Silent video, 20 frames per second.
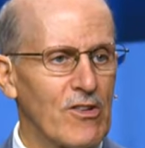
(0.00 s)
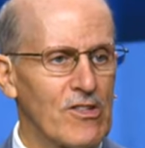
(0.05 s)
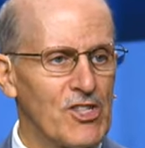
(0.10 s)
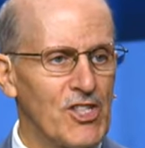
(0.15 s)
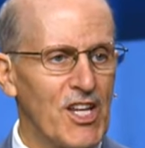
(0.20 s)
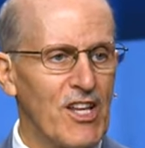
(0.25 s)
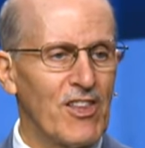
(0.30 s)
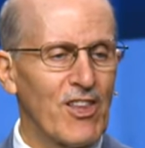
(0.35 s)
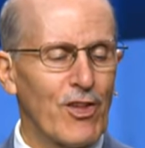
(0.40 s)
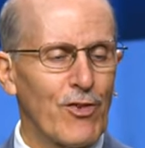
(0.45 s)

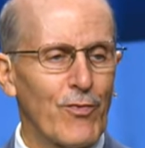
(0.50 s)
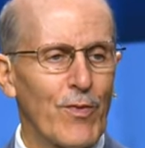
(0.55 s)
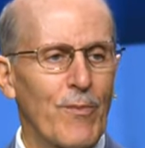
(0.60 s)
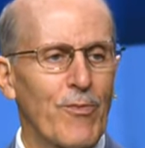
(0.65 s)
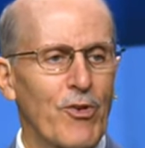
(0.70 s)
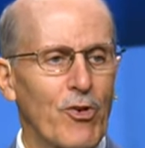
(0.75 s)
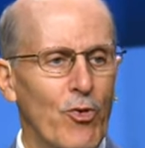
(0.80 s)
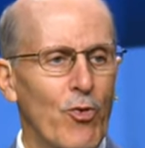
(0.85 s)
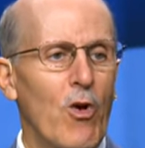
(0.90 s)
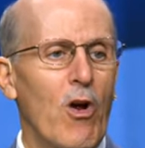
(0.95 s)
Jesus from
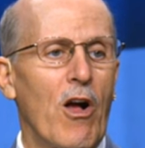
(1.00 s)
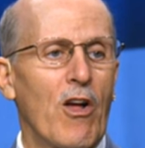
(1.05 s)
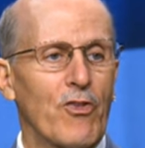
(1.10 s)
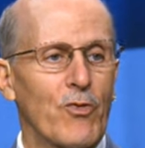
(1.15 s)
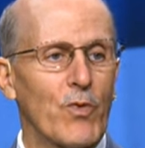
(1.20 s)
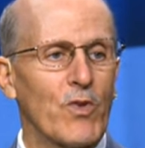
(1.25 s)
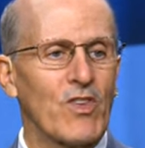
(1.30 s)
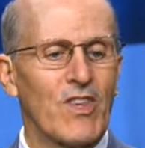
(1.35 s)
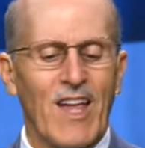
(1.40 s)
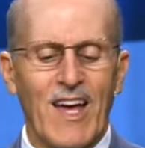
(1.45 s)
the cross
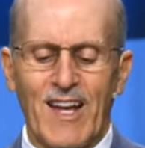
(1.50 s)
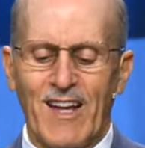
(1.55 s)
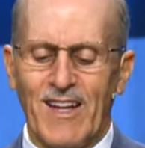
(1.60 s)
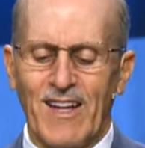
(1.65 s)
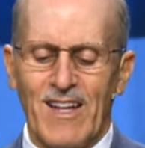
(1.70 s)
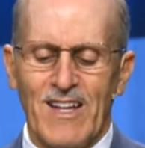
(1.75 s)
was like